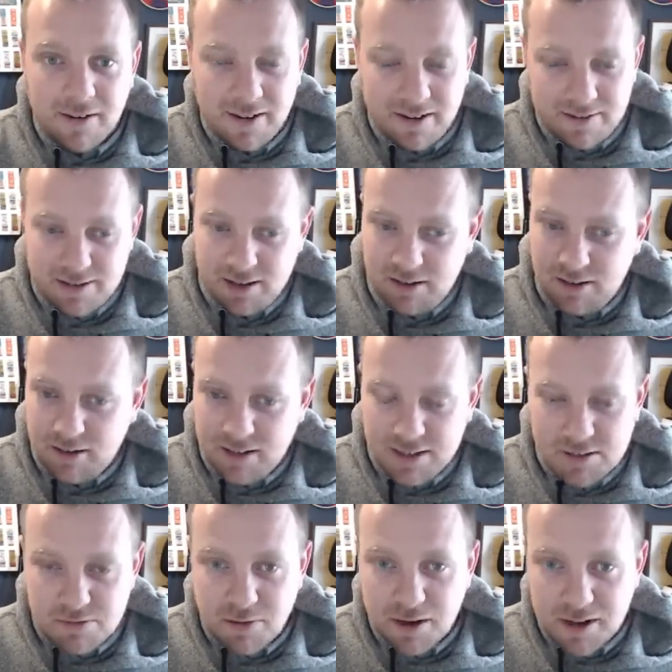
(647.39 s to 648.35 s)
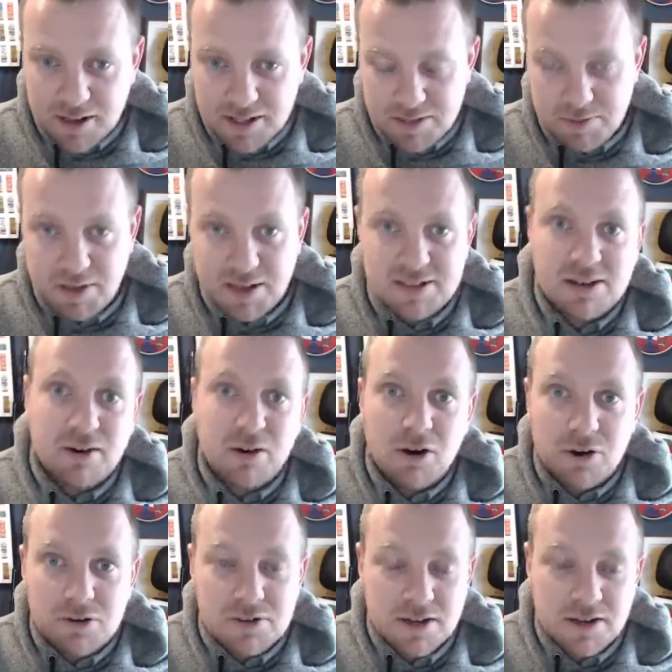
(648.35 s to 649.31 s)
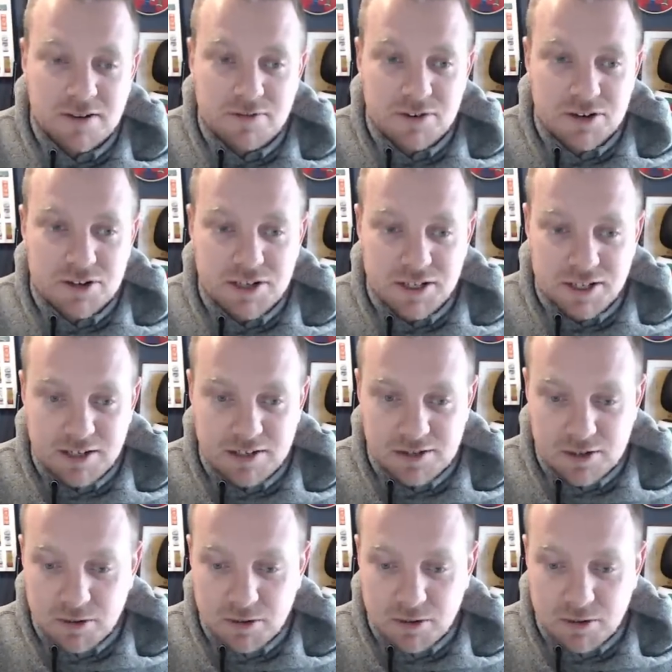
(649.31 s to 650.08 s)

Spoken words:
And I was like, oh, that's weird. It's because they were hosted in Virginia.